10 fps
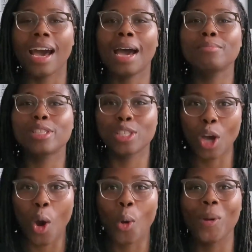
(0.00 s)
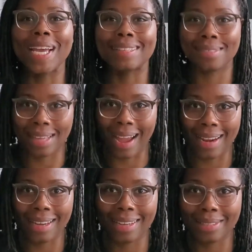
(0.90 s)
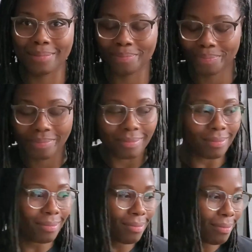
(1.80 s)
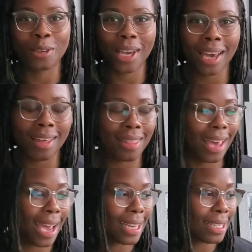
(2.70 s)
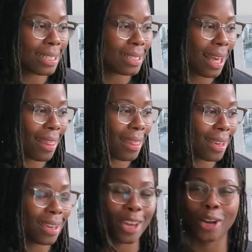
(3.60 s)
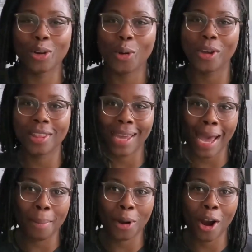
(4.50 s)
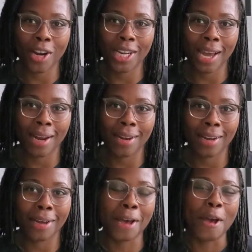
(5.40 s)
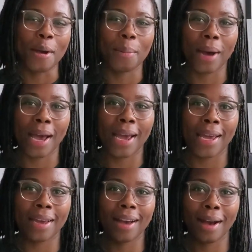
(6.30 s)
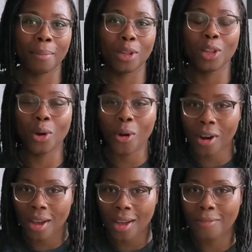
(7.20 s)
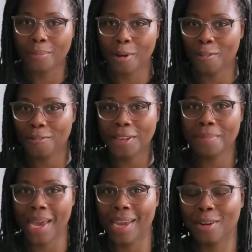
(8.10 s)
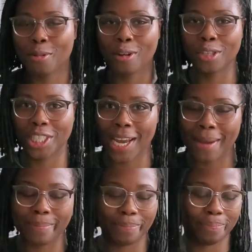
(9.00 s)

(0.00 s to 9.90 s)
I'm so excited. So yeah, that is the North Cap Cardiana by Laura of Murphy Made Crochet.